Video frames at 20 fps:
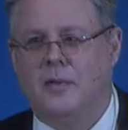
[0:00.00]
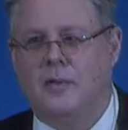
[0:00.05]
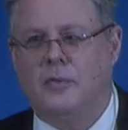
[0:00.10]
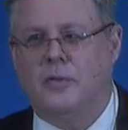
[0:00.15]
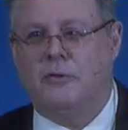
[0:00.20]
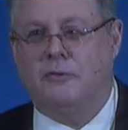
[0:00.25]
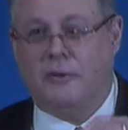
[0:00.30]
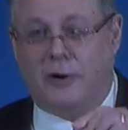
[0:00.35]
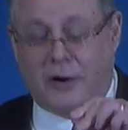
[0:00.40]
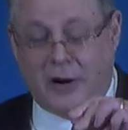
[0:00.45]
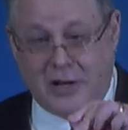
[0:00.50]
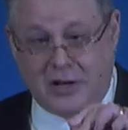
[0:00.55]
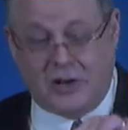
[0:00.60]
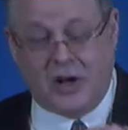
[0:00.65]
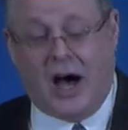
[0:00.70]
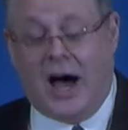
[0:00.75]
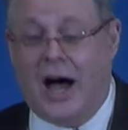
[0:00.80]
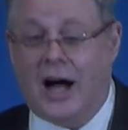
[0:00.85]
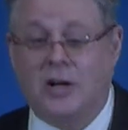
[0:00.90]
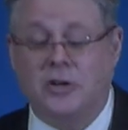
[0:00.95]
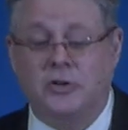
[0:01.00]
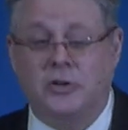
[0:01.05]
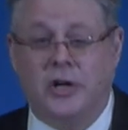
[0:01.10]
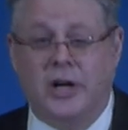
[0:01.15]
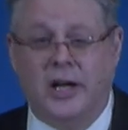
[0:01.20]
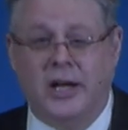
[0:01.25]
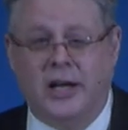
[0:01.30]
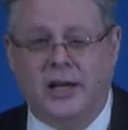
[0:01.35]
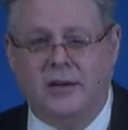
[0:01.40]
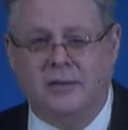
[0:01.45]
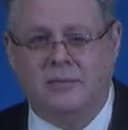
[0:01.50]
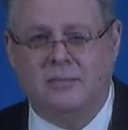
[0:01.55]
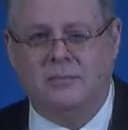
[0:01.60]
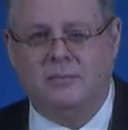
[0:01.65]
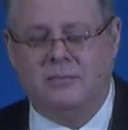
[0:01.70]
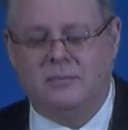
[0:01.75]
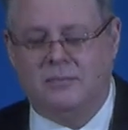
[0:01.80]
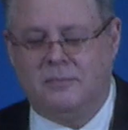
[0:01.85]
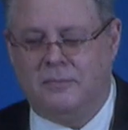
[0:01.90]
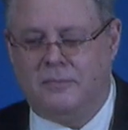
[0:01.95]
The very doctrine
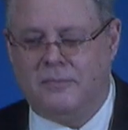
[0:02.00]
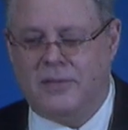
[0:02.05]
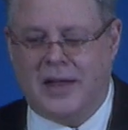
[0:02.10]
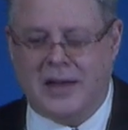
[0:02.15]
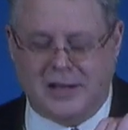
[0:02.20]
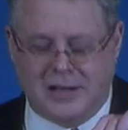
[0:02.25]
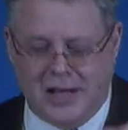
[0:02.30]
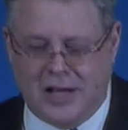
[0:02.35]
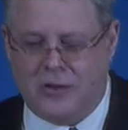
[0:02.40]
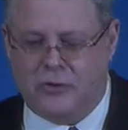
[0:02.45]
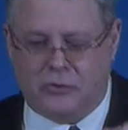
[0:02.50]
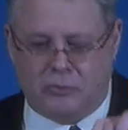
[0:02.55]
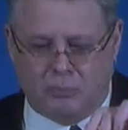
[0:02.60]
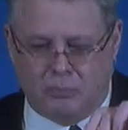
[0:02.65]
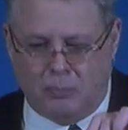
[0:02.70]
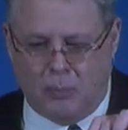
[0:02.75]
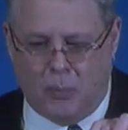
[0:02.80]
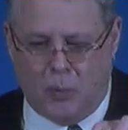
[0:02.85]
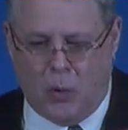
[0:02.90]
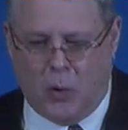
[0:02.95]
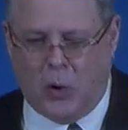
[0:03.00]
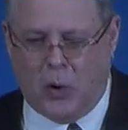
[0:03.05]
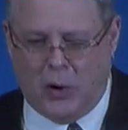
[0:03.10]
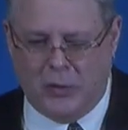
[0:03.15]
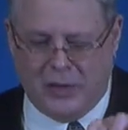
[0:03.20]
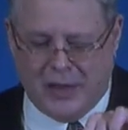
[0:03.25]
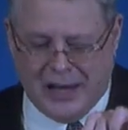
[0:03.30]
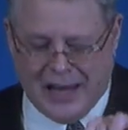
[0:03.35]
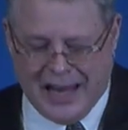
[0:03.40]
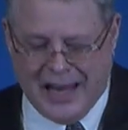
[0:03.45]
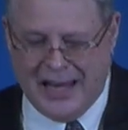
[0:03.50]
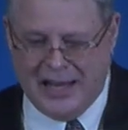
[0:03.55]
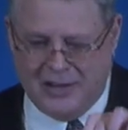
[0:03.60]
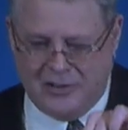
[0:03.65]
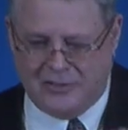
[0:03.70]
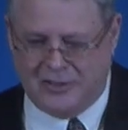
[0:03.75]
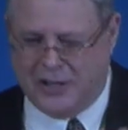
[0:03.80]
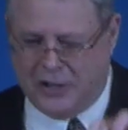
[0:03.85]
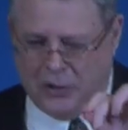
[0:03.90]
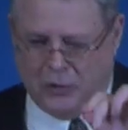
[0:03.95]
that does more than any
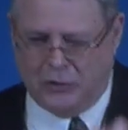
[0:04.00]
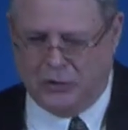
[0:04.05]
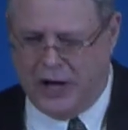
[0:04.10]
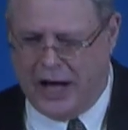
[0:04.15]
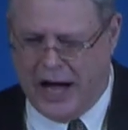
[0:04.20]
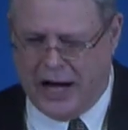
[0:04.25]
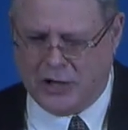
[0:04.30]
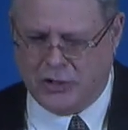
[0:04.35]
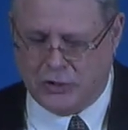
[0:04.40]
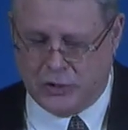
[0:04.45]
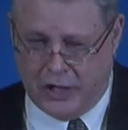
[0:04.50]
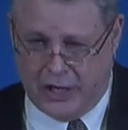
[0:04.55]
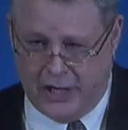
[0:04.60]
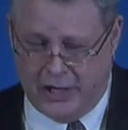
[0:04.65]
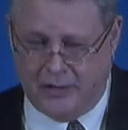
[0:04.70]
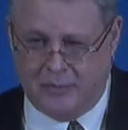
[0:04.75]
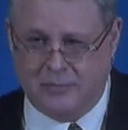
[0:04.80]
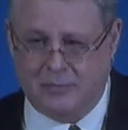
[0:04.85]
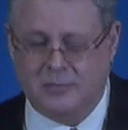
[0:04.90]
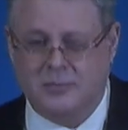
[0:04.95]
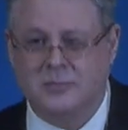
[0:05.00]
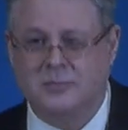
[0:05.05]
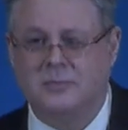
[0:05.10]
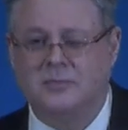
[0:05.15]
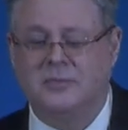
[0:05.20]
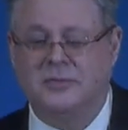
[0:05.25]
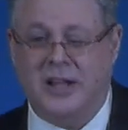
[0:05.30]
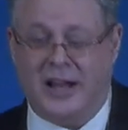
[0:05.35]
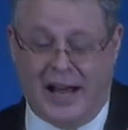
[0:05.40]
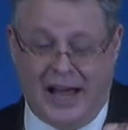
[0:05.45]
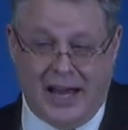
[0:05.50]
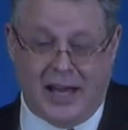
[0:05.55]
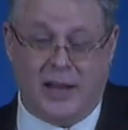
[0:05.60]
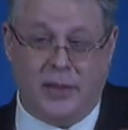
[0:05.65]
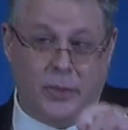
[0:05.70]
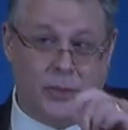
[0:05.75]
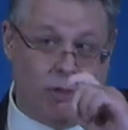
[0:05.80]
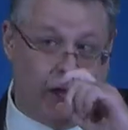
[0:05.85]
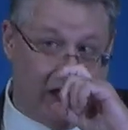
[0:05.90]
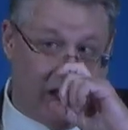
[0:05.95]
single doctrine that I
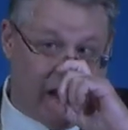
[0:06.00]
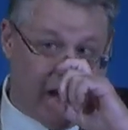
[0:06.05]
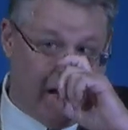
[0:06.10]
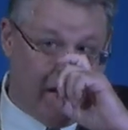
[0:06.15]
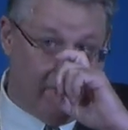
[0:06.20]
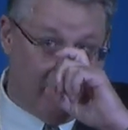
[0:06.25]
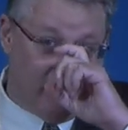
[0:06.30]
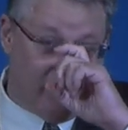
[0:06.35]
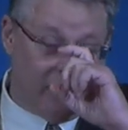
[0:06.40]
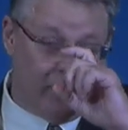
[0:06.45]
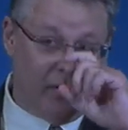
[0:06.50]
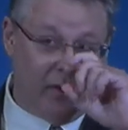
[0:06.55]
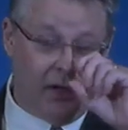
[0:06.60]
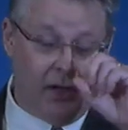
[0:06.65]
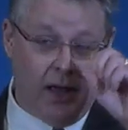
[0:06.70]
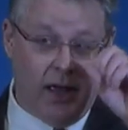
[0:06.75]
can think of